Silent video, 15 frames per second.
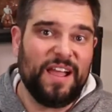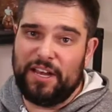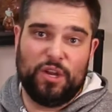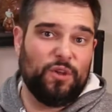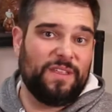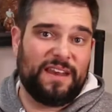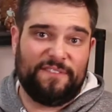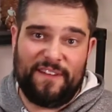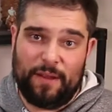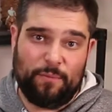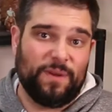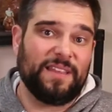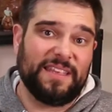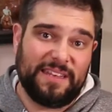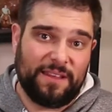I knew that if I
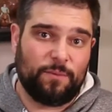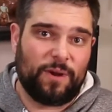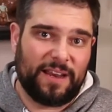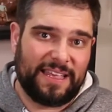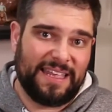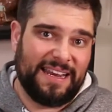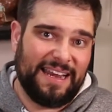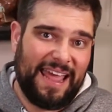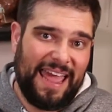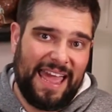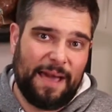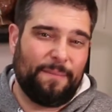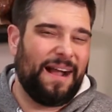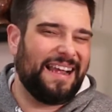really did want to get into ham,